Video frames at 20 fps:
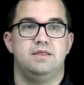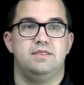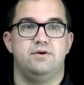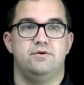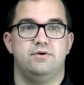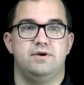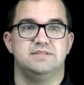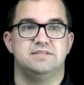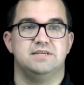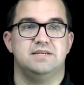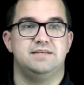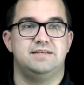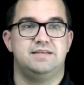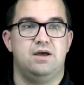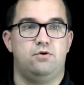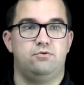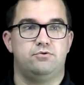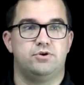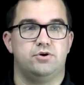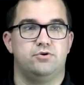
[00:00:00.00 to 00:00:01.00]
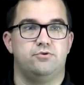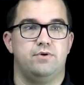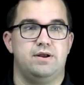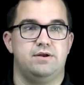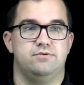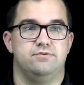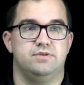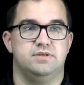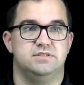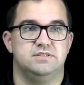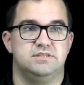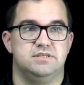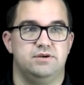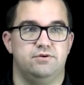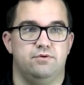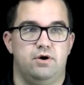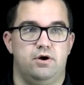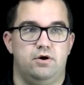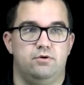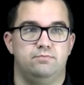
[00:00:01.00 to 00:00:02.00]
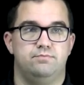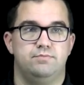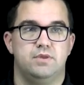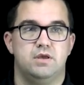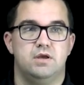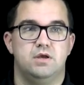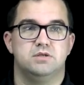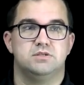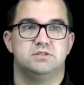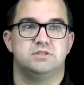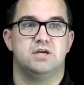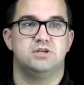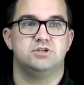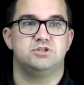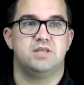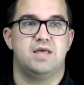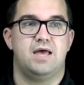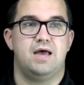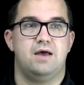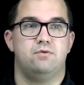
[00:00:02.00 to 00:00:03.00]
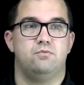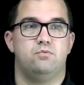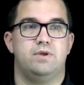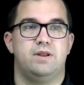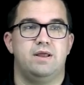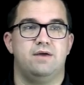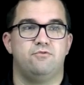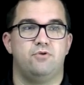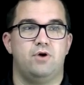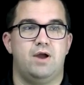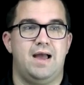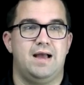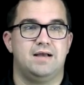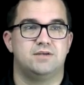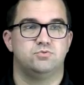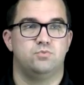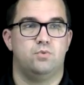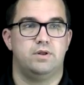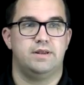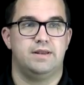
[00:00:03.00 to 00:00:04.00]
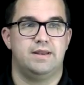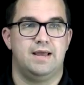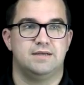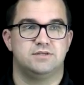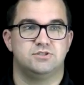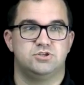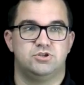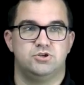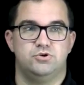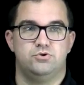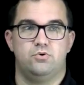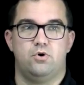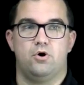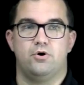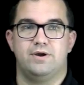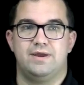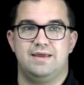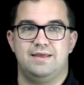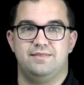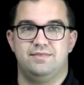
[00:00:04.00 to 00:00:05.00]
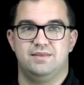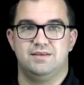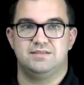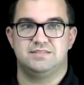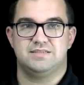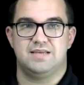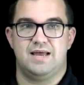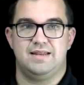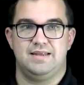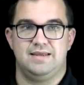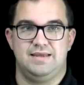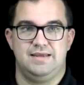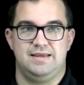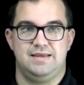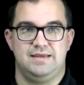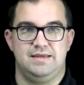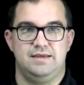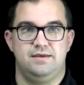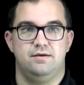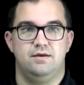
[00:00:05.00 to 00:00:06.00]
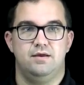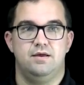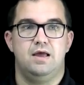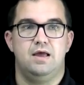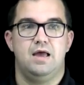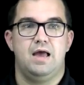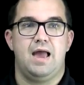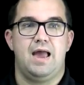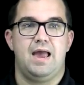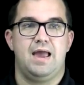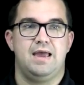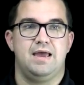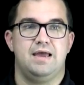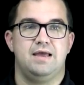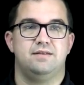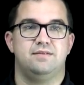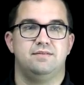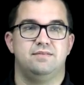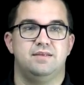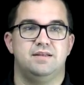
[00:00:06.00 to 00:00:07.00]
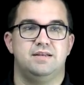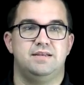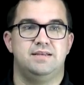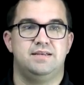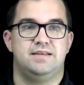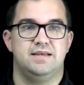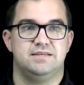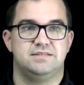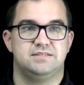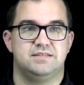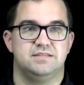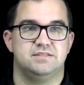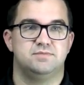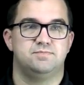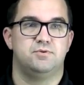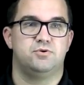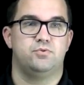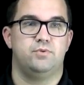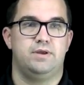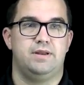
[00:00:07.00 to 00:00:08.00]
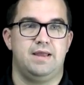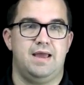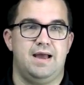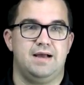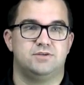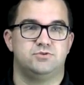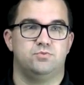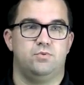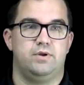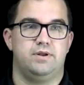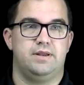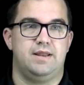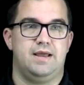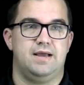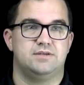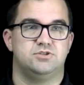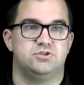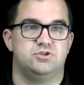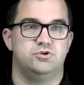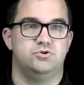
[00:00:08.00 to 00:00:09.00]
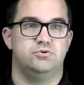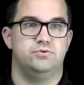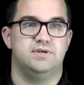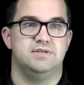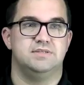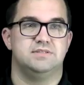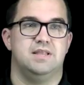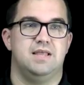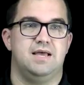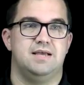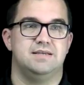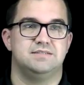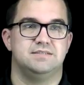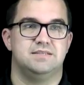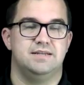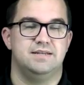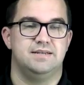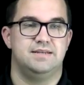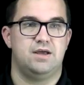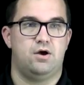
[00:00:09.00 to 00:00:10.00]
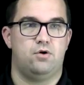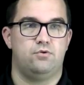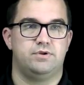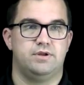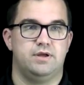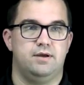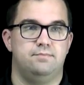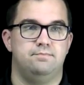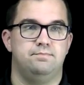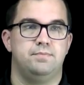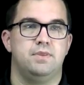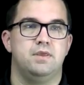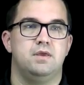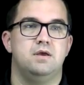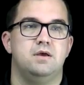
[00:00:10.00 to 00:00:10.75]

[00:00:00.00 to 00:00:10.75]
there is a delta greater than 0, such that whenever x1 and x2 are in the set E, and the distance between x1 and x2 is less than delta,